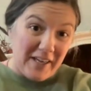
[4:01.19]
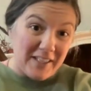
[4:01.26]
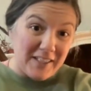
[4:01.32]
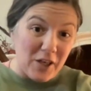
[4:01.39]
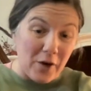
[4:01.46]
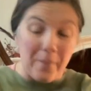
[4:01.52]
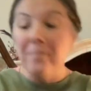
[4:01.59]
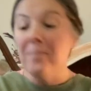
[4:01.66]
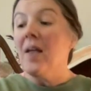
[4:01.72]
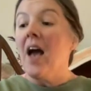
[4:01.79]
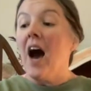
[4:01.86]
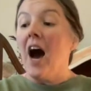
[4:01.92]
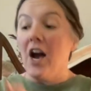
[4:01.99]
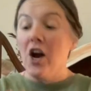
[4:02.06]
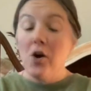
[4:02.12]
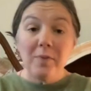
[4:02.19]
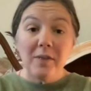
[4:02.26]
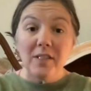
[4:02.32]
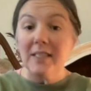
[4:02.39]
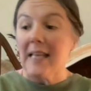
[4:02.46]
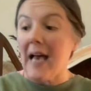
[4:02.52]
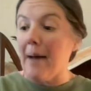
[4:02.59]
So I hope this
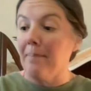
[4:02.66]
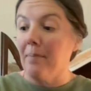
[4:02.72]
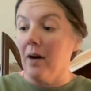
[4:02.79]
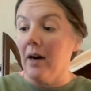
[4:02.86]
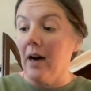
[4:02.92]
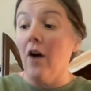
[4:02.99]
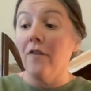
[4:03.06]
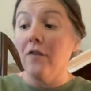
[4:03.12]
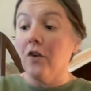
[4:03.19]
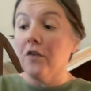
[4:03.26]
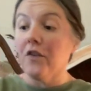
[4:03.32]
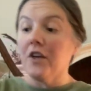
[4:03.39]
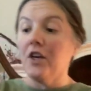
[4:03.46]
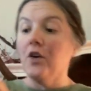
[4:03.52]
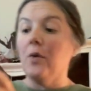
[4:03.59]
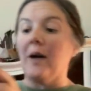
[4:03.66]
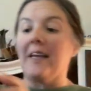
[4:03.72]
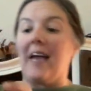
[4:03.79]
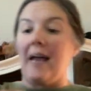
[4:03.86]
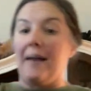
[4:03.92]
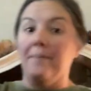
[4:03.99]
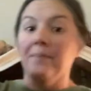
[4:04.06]
is helpful for you.
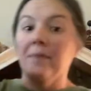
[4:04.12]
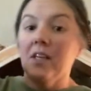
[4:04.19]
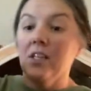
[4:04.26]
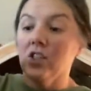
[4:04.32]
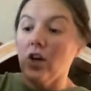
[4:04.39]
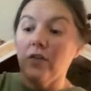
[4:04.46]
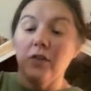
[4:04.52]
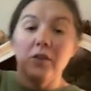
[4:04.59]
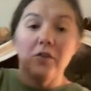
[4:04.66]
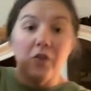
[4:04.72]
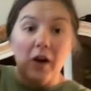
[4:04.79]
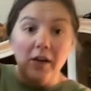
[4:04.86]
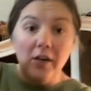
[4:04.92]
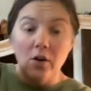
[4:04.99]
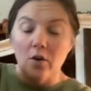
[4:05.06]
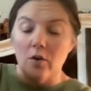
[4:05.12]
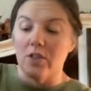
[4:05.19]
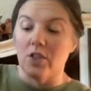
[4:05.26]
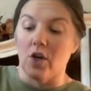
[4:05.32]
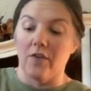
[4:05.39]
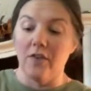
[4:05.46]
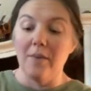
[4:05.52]
Again, start from the front or
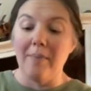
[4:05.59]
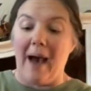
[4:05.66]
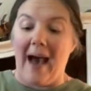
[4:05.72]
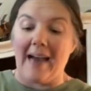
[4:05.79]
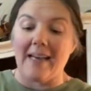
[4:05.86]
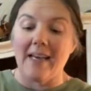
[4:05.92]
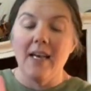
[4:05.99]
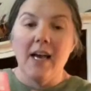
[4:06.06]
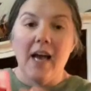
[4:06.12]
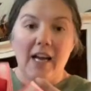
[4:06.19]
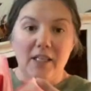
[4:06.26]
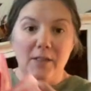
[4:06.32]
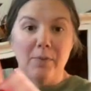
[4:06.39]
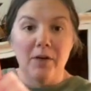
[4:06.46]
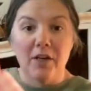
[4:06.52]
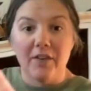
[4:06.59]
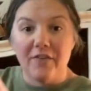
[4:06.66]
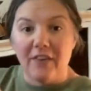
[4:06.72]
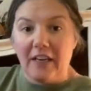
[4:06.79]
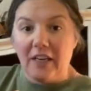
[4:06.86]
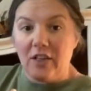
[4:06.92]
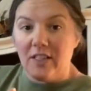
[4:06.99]
start from the back and just put your
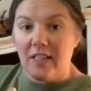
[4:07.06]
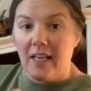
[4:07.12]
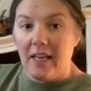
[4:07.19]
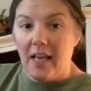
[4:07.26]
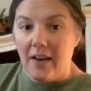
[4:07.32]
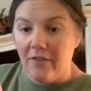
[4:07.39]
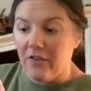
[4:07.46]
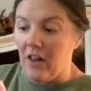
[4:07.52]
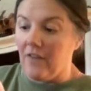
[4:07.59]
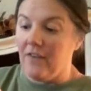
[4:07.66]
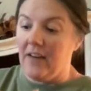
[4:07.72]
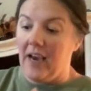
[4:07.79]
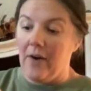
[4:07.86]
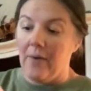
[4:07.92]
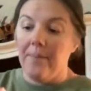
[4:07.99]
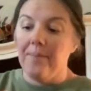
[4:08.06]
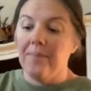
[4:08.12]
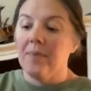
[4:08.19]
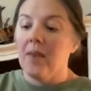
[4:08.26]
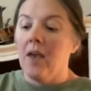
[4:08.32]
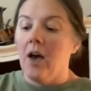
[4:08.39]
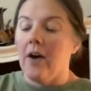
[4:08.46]
fingers in and fluff it out.
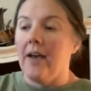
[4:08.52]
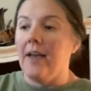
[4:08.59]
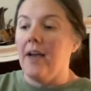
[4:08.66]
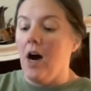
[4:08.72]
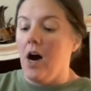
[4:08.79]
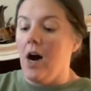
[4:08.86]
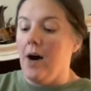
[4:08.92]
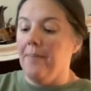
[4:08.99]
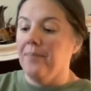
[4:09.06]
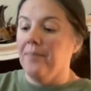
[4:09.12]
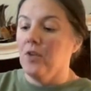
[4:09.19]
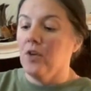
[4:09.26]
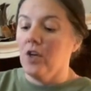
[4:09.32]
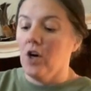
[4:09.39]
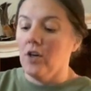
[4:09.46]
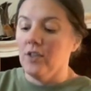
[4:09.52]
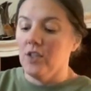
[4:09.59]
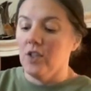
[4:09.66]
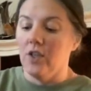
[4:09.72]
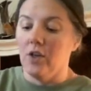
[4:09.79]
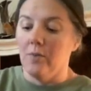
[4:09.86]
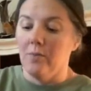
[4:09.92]
All right. You can also,
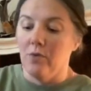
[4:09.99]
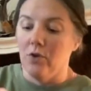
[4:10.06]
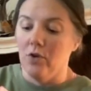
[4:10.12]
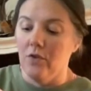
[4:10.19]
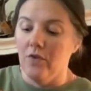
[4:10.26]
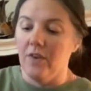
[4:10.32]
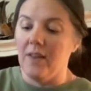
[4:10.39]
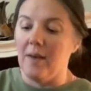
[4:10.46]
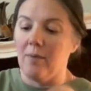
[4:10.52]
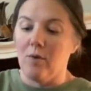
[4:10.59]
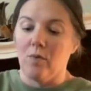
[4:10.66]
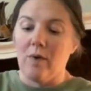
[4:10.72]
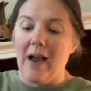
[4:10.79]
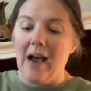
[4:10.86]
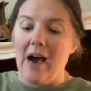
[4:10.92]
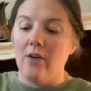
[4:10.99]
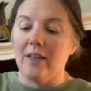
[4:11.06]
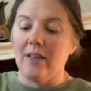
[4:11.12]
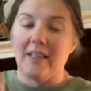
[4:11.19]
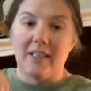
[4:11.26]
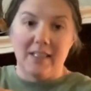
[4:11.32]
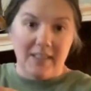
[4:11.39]
move them around.
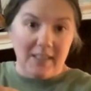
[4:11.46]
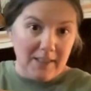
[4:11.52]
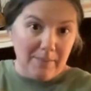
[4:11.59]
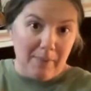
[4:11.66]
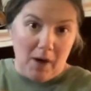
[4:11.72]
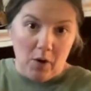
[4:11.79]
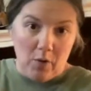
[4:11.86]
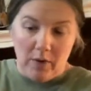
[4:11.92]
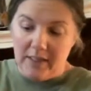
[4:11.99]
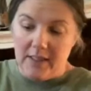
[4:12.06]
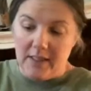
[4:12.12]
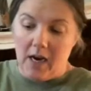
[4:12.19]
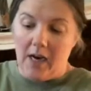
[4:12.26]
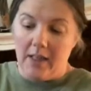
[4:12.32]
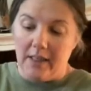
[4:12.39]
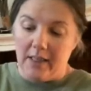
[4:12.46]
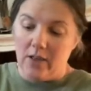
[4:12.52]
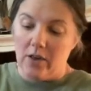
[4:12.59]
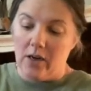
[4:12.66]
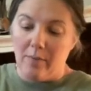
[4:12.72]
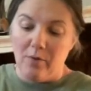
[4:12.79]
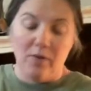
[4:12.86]
Like this is a bow. It's not like you're
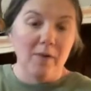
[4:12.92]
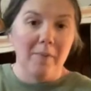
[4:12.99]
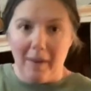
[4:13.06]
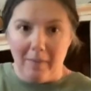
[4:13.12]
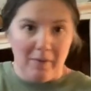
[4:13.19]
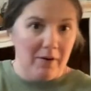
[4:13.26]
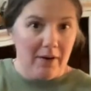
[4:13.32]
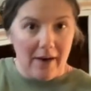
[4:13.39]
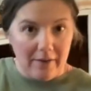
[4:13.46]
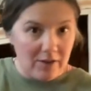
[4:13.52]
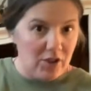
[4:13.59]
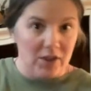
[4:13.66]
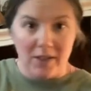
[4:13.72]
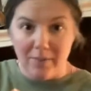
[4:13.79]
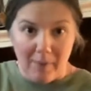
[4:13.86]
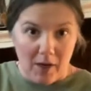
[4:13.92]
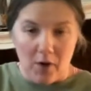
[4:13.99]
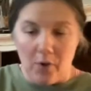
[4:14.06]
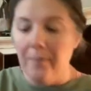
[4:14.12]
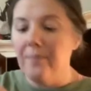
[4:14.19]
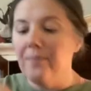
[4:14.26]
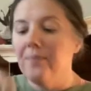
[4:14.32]
not moving a baby around, it's just a bow.